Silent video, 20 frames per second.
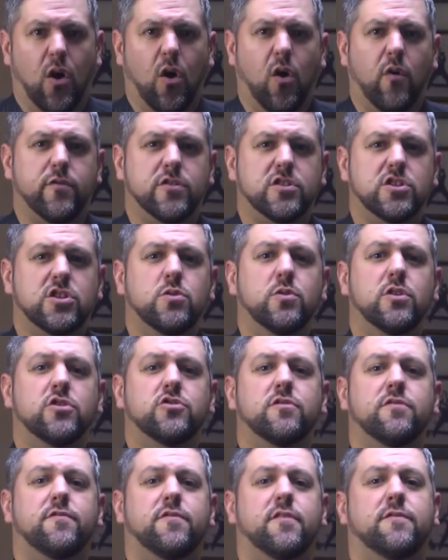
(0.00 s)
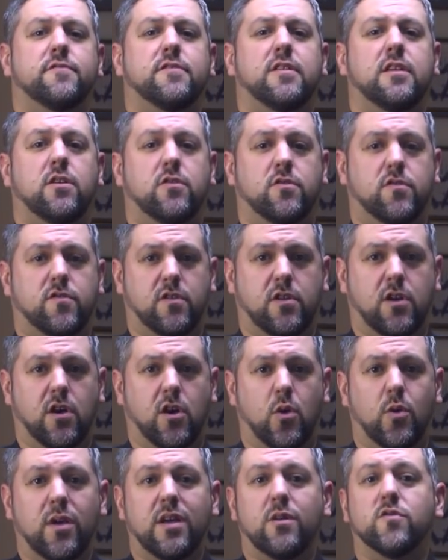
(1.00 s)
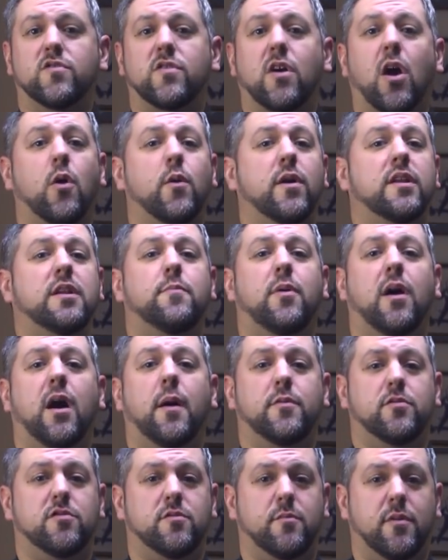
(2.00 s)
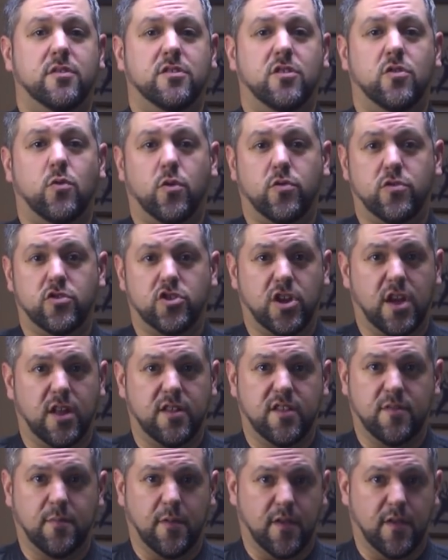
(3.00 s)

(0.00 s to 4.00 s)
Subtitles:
Over 250 years ago, it was already popular among the northern Chinese